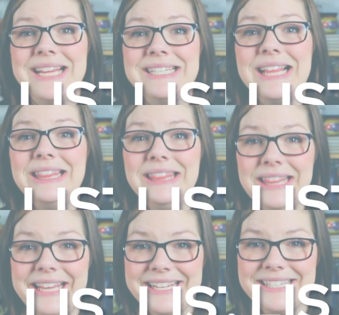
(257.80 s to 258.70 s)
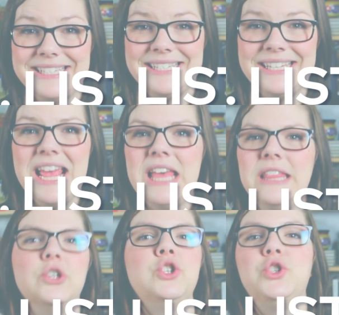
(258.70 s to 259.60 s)
is lists.
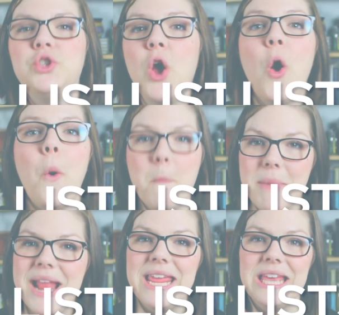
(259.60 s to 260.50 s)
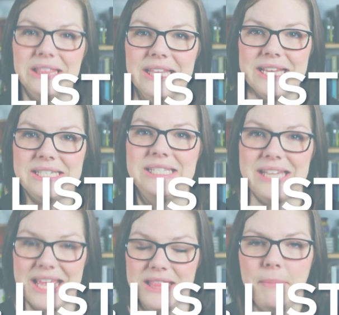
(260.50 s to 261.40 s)
There's so many
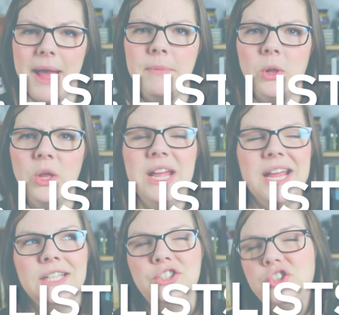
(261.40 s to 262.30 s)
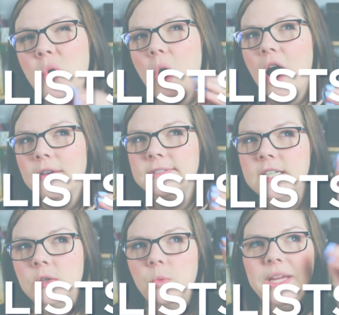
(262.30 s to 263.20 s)
lists in the Bible, and so
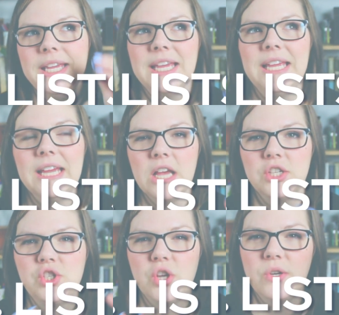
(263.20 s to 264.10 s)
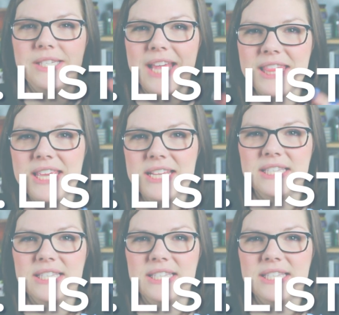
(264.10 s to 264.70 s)
often we can associate these